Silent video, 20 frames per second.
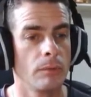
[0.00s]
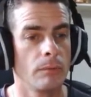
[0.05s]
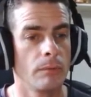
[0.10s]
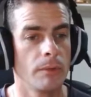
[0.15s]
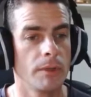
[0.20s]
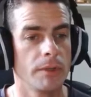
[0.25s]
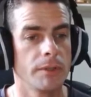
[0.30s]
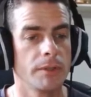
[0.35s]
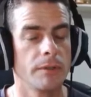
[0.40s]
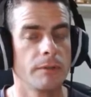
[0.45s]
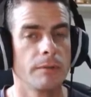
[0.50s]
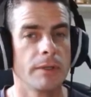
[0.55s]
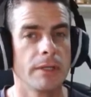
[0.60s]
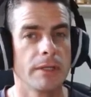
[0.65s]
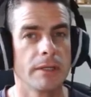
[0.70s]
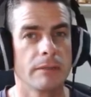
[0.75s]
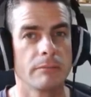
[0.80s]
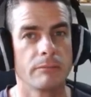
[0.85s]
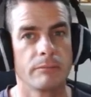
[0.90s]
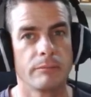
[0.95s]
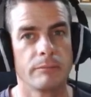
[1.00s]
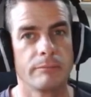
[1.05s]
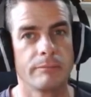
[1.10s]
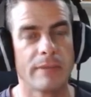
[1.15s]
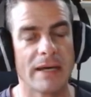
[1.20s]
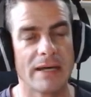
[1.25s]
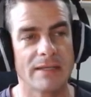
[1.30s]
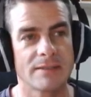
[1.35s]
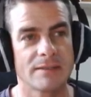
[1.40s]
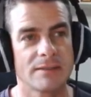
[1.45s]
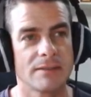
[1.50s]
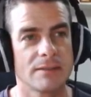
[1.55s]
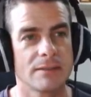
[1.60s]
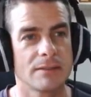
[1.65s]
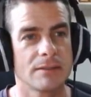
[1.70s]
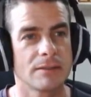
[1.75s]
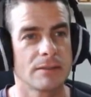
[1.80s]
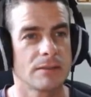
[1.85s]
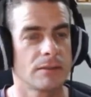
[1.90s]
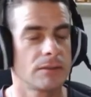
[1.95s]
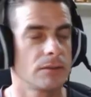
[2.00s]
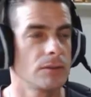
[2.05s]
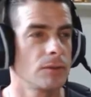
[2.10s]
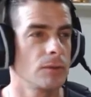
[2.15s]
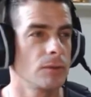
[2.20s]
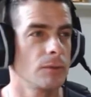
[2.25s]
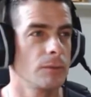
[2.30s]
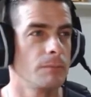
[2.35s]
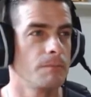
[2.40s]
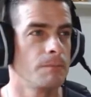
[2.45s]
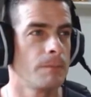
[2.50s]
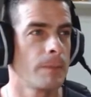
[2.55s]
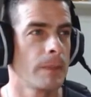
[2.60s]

rendering passes, so